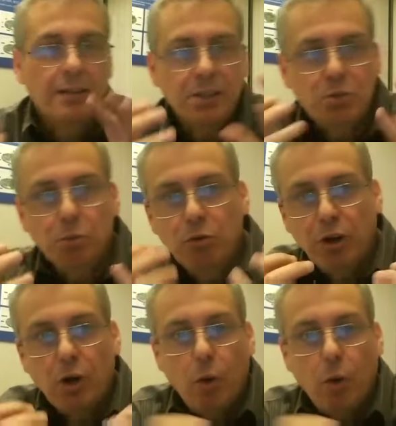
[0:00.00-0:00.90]
this will
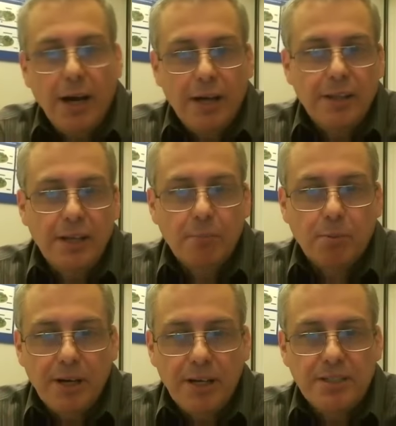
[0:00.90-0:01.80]
require the
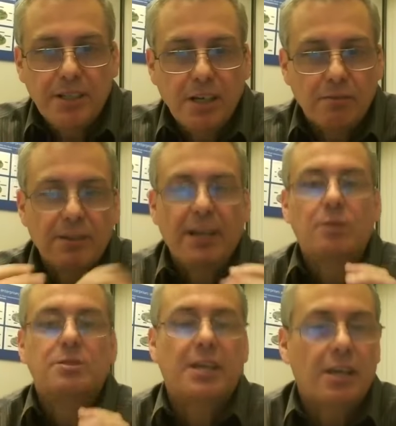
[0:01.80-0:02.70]
embracing of
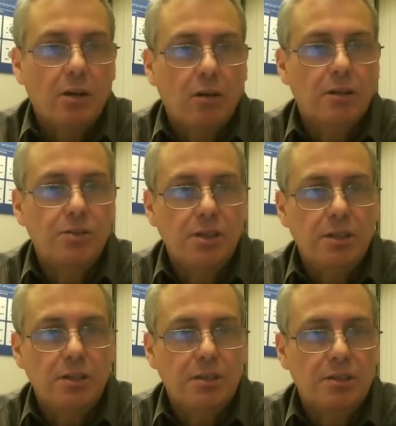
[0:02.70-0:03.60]
cloud
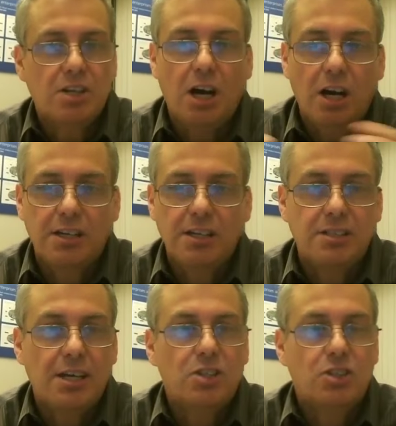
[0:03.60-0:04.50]
technologies,
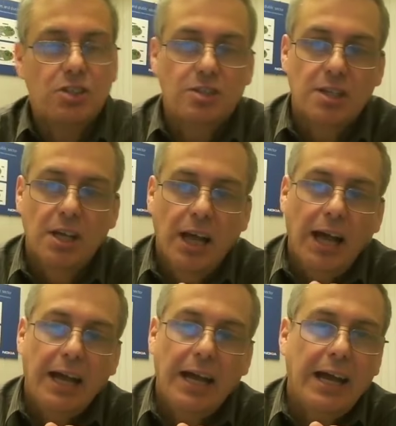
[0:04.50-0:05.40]
architectures,
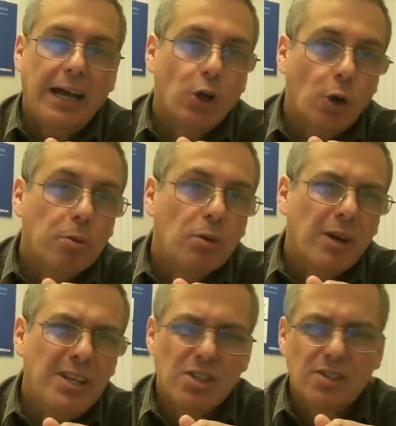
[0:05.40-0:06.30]
and
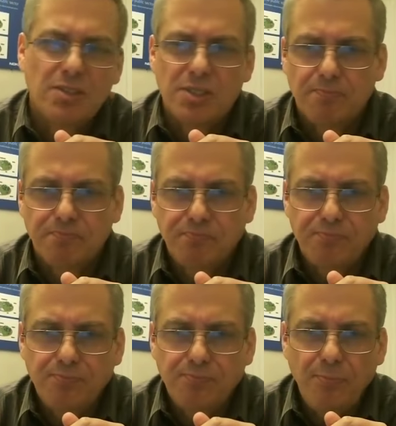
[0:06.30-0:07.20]
operations.
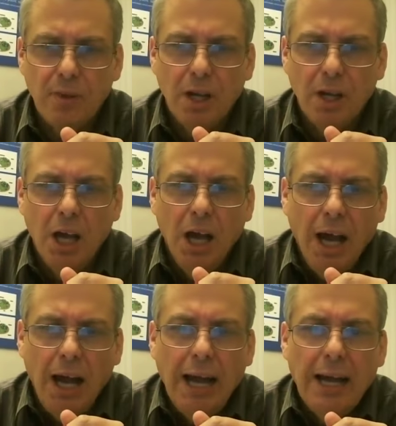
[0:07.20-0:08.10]

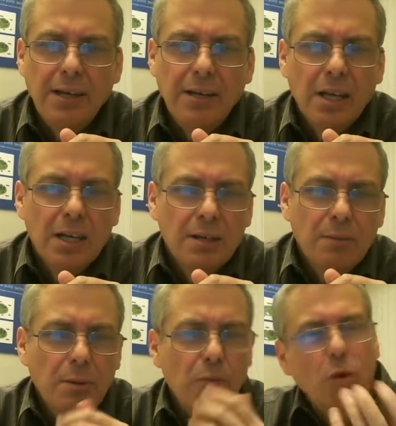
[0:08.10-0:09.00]

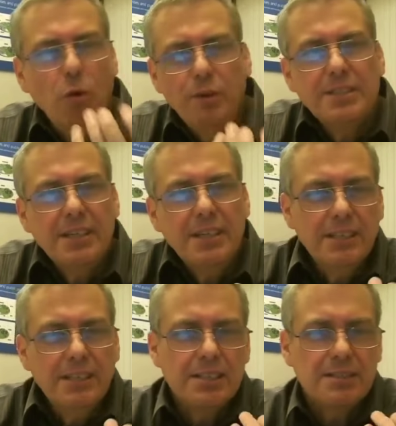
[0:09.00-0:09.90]
But what we said
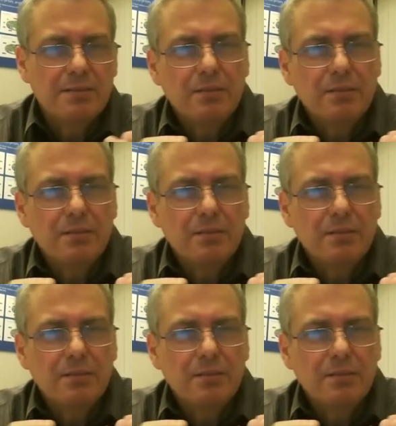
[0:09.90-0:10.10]
is,